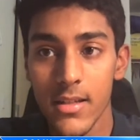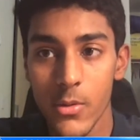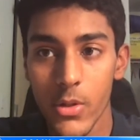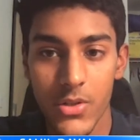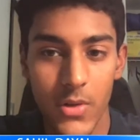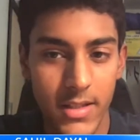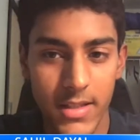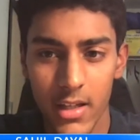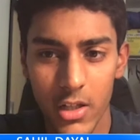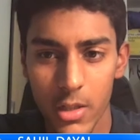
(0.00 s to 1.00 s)
So we're just trying to
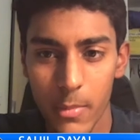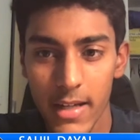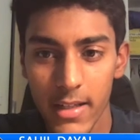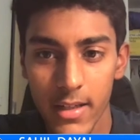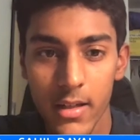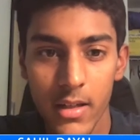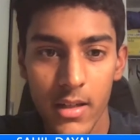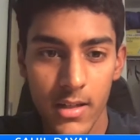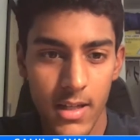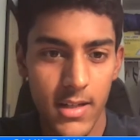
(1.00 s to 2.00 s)
stay clear-minded
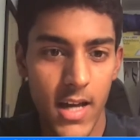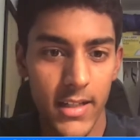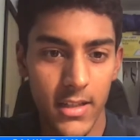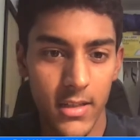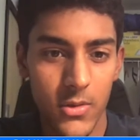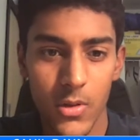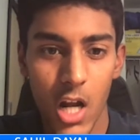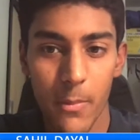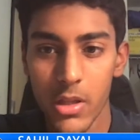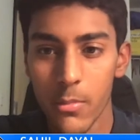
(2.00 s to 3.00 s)
and not get too
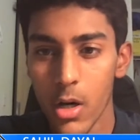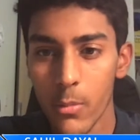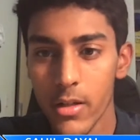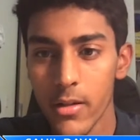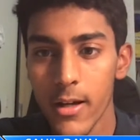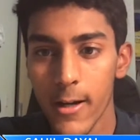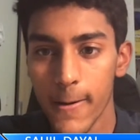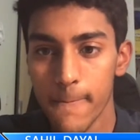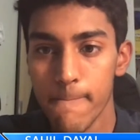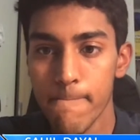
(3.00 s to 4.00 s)
caught up in the moment.
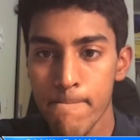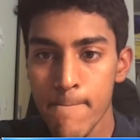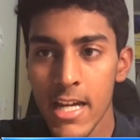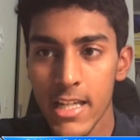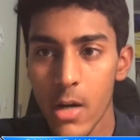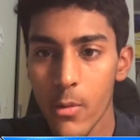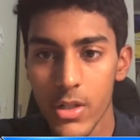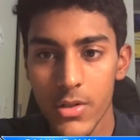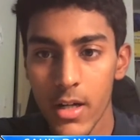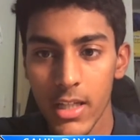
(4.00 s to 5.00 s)
And yeah, we're
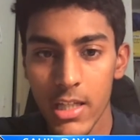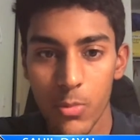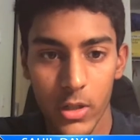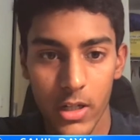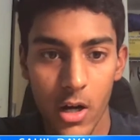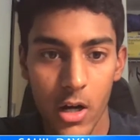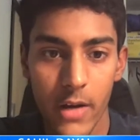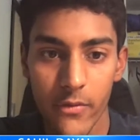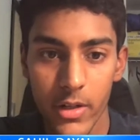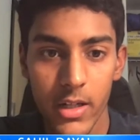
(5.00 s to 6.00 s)
just trying to keep working hard
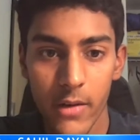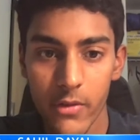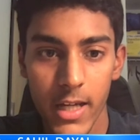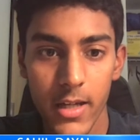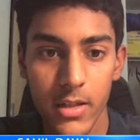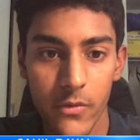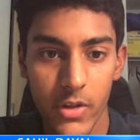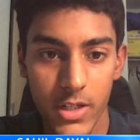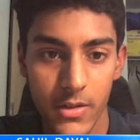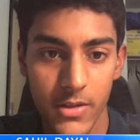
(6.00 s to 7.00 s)
every day to
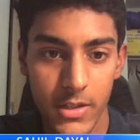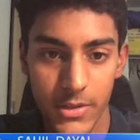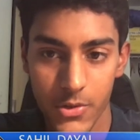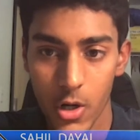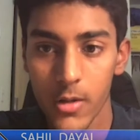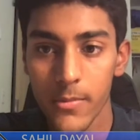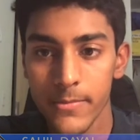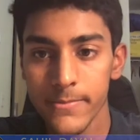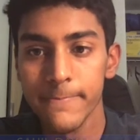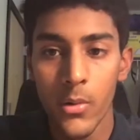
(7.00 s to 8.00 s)
finish out the season strong.
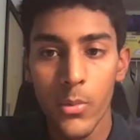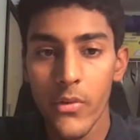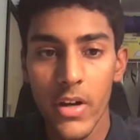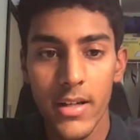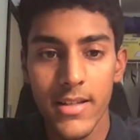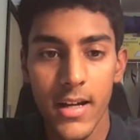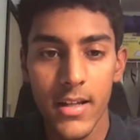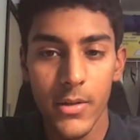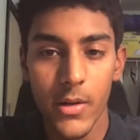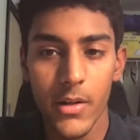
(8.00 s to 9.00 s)
We're very
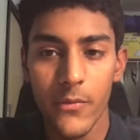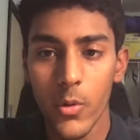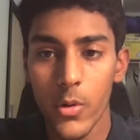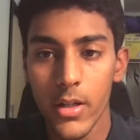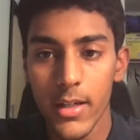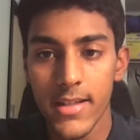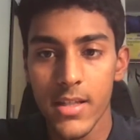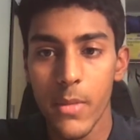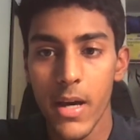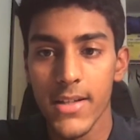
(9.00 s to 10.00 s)
excited to go down to Florida, get
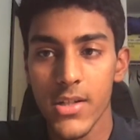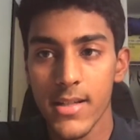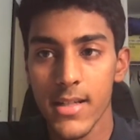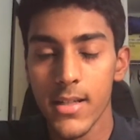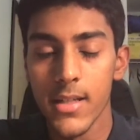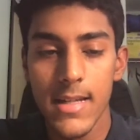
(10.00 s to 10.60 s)
some matches in.